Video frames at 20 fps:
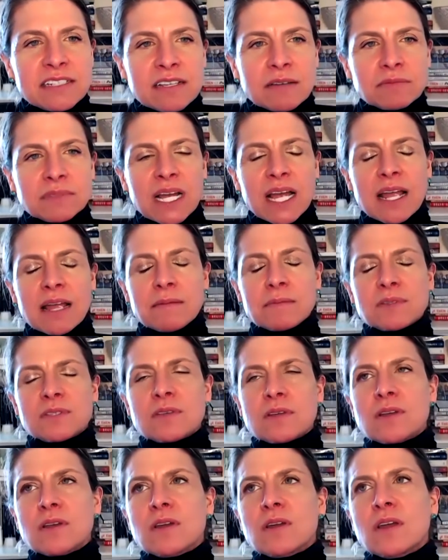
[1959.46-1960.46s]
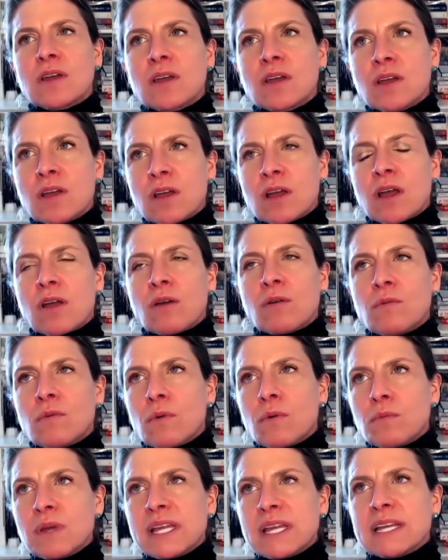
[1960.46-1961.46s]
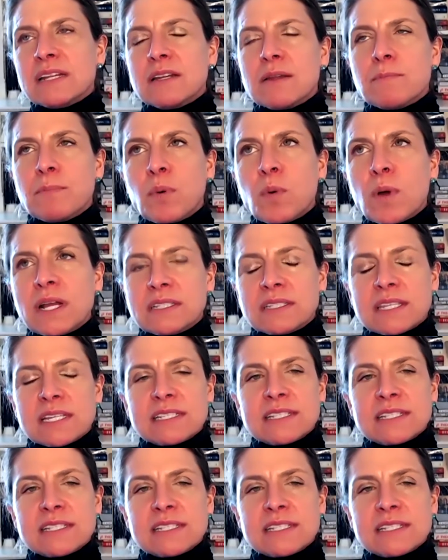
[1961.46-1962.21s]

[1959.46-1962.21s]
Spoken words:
think sometimes we could point,